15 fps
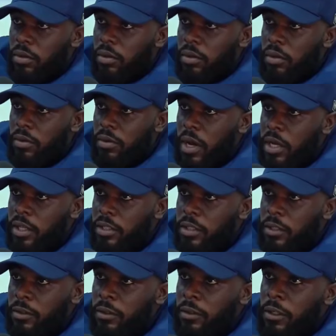Right?
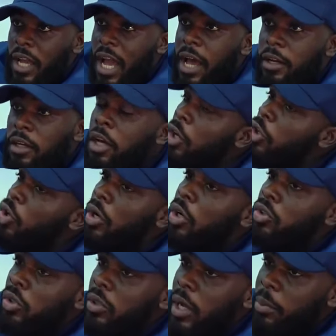And you're
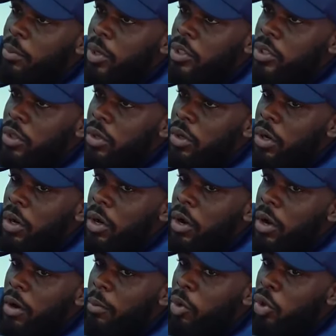not under pressure,
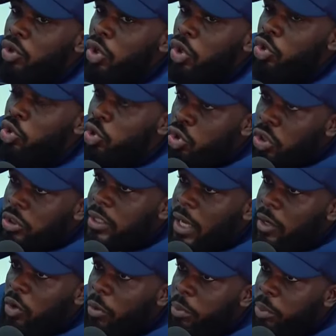but you just
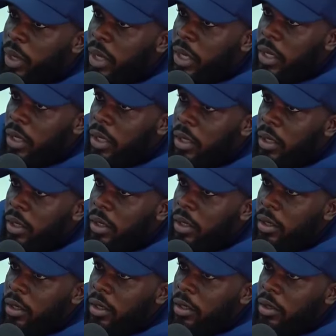cannot bear
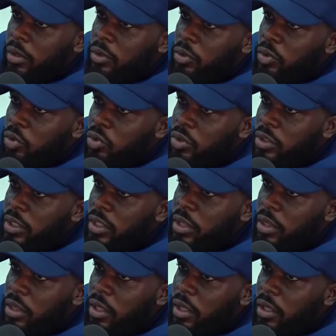to see
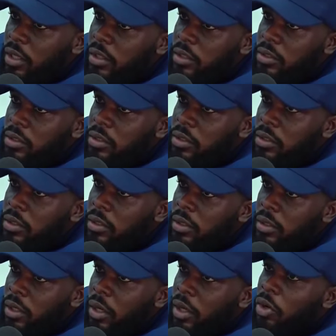things... Not go
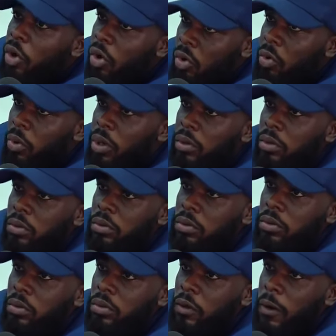well. Not go well.
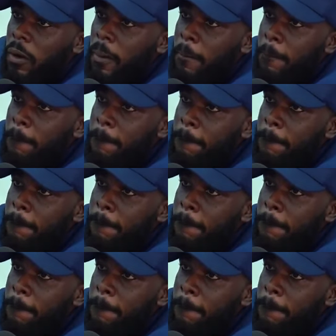But, my